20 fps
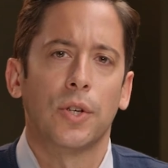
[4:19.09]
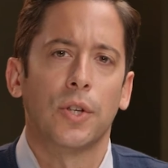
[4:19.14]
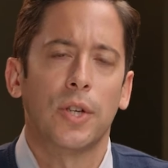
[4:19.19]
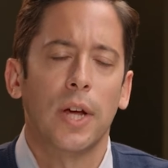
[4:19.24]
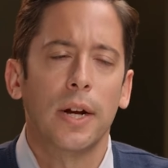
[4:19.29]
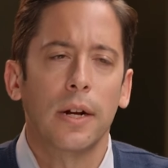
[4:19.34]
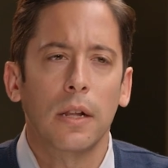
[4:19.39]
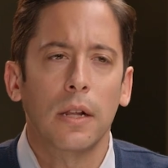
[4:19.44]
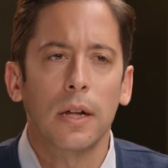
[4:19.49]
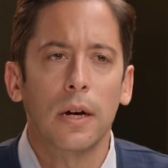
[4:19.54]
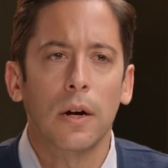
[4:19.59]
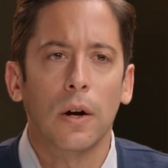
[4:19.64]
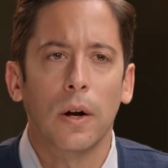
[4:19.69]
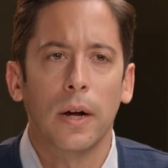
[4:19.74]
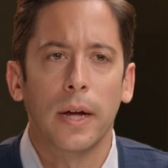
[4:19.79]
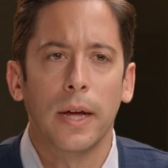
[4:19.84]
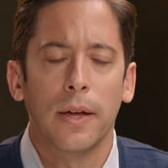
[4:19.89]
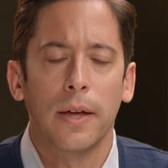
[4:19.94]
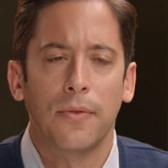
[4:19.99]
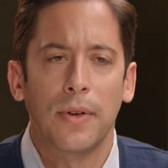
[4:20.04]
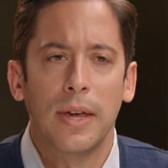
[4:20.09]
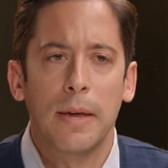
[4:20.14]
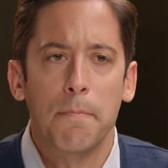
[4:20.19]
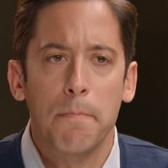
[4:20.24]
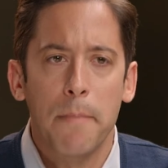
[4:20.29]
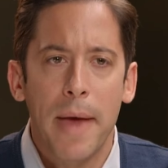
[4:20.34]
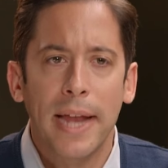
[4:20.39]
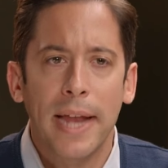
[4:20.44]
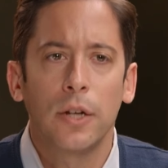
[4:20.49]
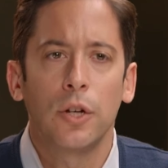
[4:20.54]
It's unclear if he
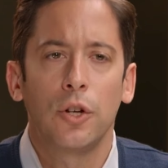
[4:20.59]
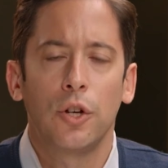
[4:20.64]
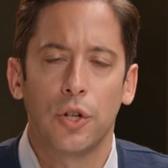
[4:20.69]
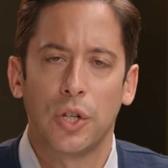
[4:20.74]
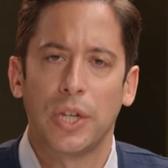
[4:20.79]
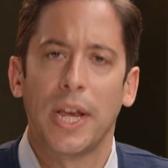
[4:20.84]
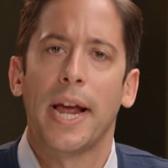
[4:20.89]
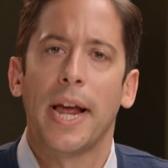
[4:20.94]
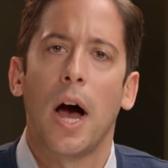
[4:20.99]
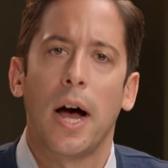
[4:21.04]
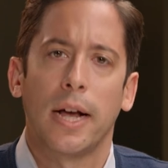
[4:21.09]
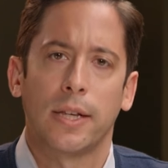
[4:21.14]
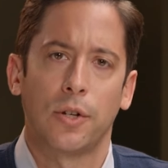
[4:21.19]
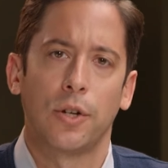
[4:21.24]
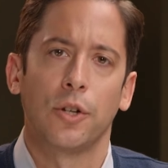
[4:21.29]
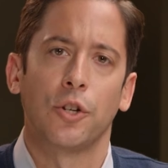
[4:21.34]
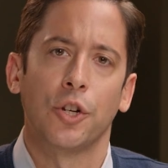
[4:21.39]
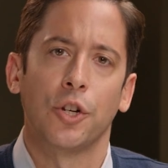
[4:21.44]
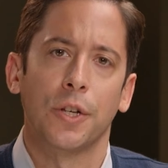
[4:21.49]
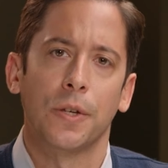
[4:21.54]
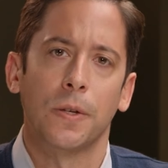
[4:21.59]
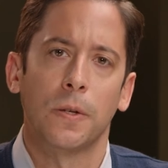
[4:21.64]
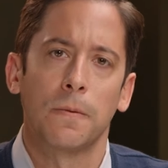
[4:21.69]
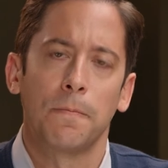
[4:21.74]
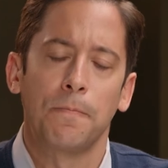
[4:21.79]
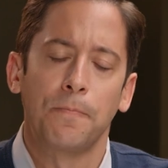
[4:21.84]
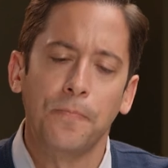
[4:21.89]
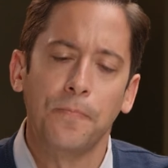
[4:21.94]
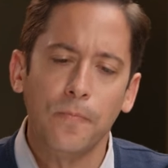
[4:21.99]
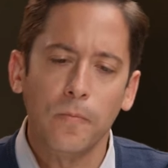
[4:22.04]
meant to say hostages,
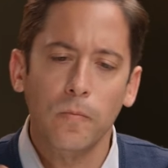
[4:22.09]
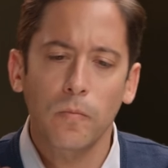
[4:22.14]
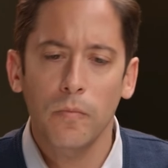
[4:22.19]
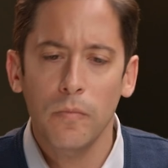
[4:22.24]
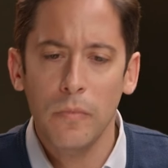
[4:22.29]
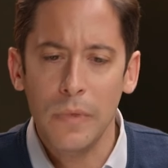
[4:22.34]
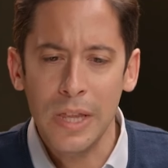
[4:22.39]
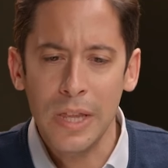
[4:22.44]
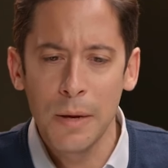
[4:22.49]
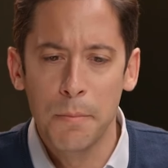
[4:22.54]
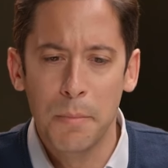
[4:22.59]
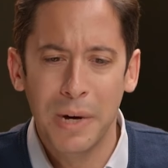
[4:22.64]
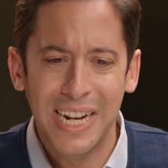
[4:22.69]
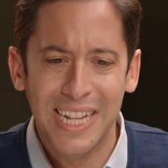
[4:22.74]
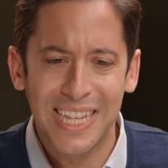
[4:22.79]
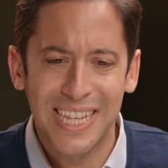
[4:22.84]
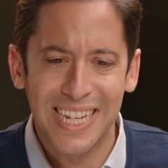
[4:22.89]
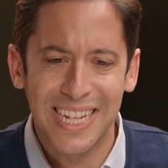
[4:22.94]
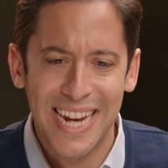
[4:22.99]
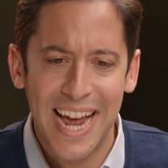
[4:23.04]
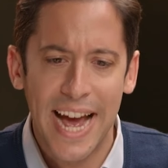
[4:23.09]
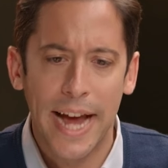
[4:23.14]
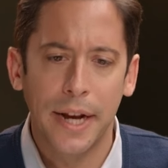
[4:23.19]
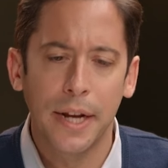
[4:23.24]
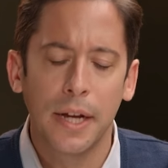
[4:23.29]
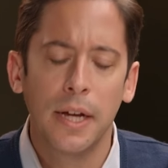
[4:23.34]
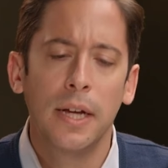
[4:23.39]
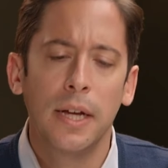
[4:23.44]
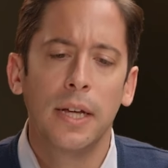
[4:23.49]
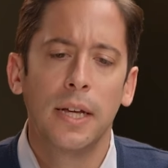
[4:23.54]
but
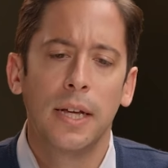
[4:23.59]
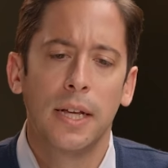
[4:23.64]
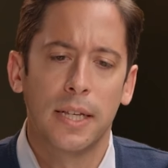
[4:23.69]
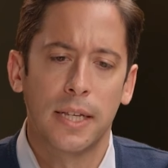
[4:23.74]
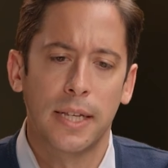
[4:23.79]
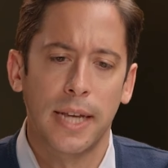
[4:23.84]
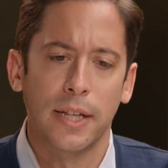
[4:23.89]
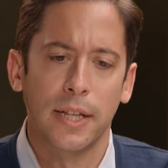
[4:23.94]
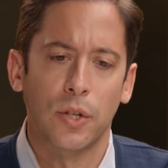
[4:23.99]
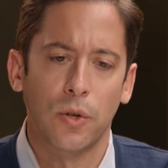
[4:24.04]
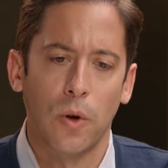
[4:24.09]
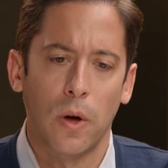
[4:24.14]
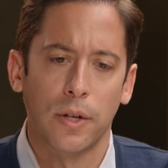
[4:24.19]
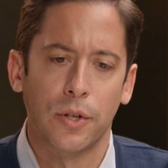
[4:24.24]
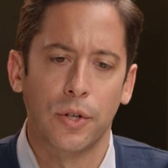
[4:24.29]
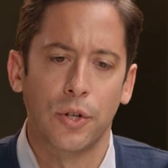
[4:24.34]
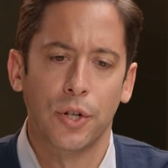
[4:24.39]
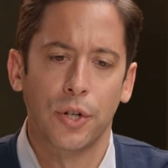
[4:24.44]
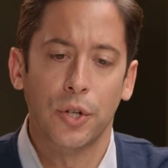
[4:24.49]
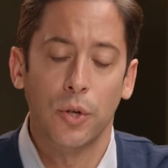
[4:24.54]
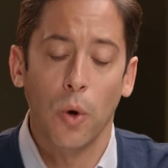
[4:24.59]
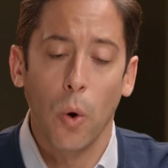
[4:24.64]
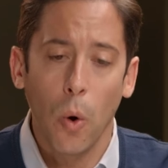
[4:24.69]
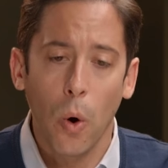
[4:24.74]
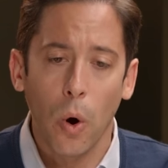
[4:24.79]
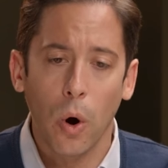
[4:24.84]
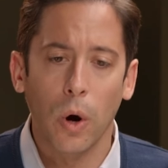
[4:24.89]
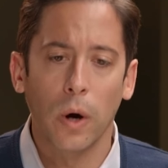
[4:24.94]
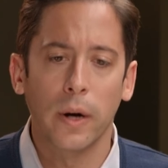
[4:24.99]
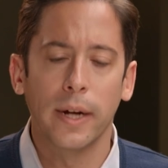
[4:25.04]
instead said sausages,
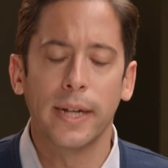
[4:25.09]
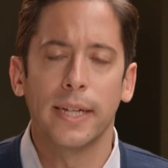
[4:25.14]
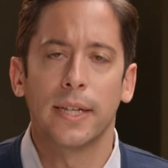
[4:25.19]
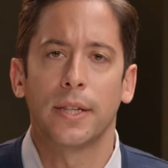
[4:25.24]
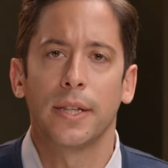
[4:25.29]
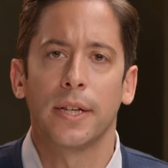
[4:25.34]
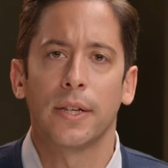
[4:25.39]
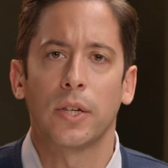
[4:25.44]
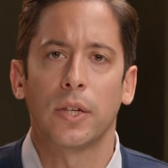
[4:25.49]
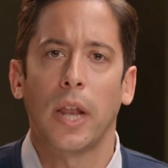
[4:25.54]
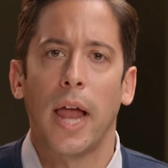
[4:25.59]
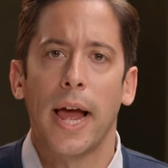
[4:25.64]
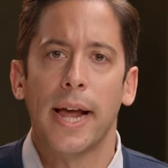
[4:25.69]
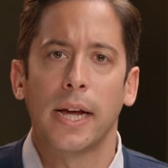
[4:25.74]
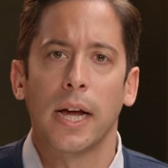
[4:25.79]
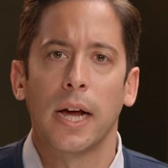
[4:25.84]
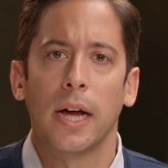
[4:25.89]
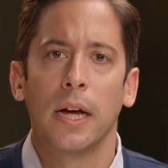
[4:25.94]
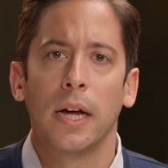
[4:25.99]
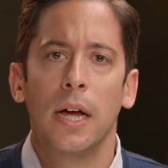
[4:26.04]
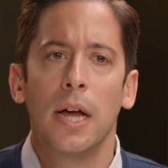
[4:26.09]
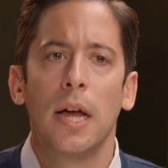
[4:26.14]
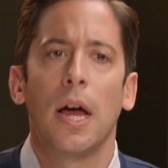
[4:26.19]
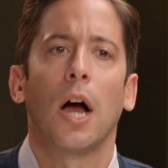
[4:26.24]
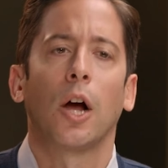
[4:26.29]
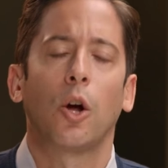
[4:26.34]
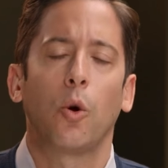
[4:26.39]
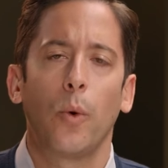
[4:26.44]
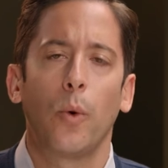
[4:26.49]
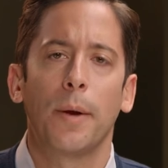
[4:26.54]
or is this like a,
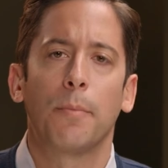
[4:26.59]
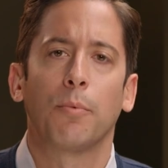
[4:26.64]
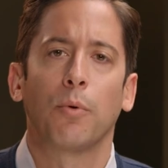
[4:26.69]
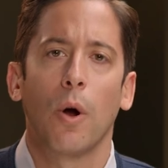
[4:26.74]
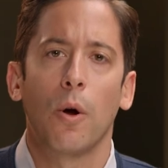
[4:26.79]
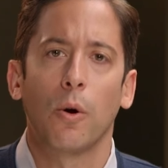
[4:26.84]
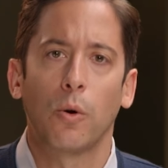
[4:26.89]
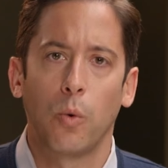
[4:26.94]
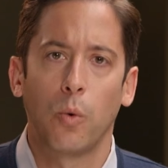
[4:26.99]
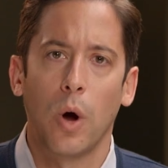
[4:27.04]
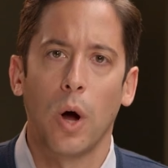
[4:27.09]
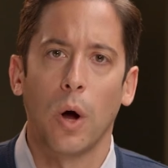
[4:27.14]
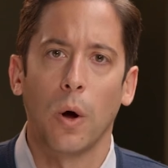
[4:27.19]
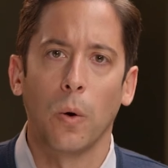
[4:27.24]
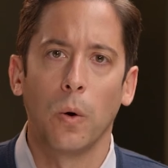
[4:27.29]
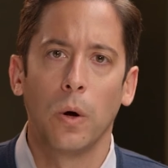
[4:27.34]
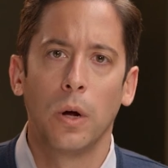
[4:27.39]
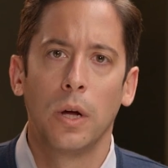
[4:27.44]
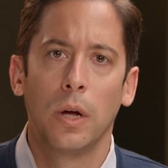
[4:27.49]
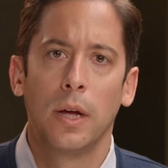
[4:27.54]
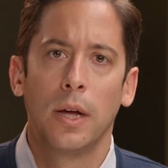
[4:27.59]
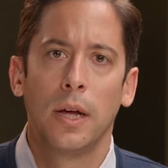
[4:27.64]
a quid pro quo?